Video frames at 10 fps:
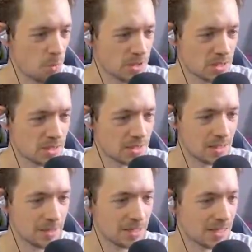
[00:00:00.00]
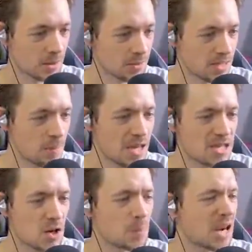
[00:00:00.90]
woman. Come here, cow. Come here,
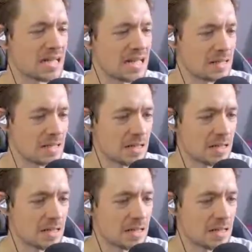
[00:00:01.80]
you bloody